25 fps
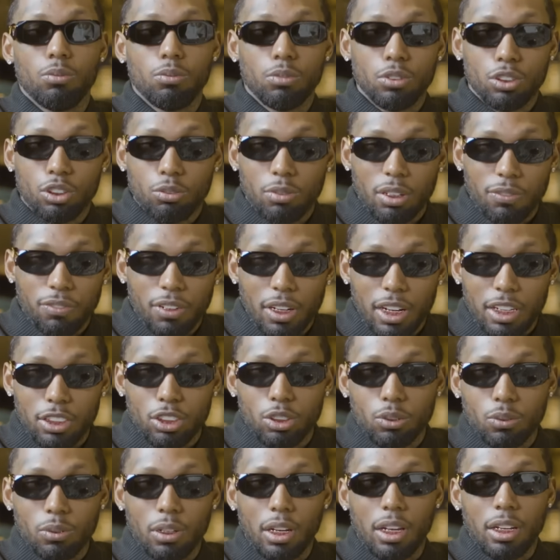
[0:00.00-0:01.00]
Would you ever like
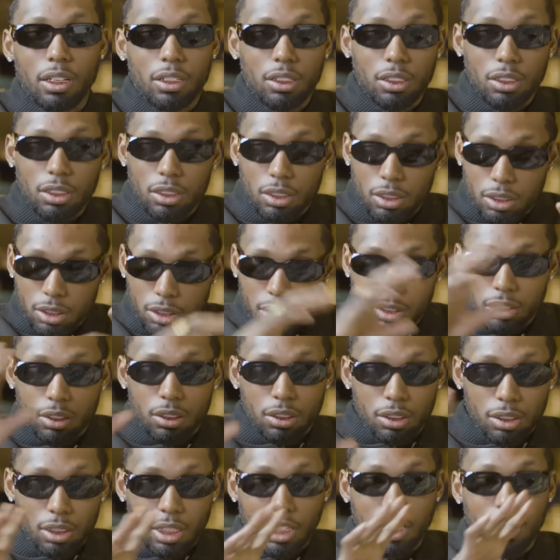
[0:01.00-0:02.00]
do like
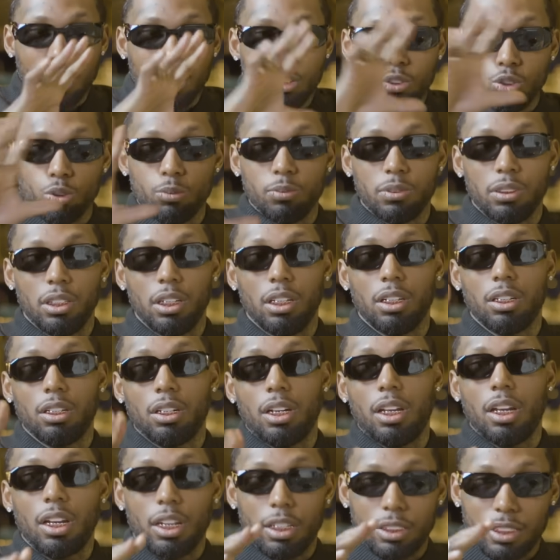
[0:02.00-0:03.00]
a group thing,
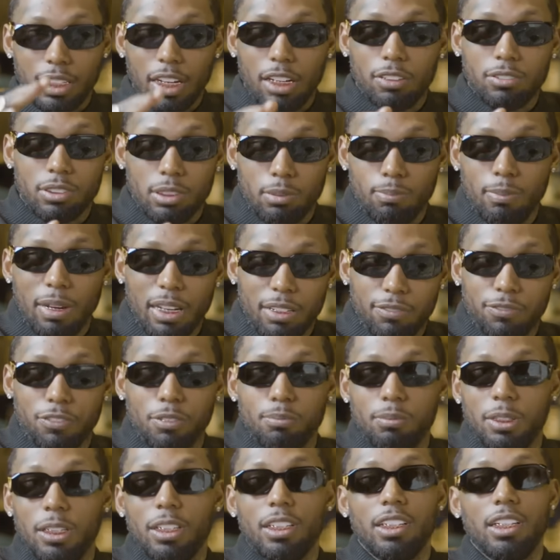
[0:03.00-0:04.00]
like 1,000 men from
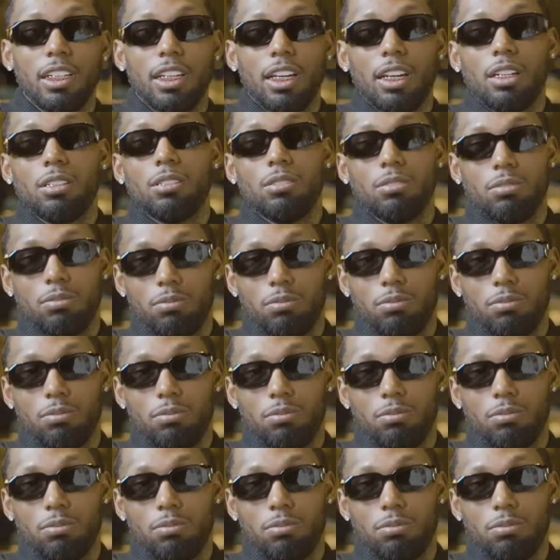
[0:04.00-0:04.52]
the EDL?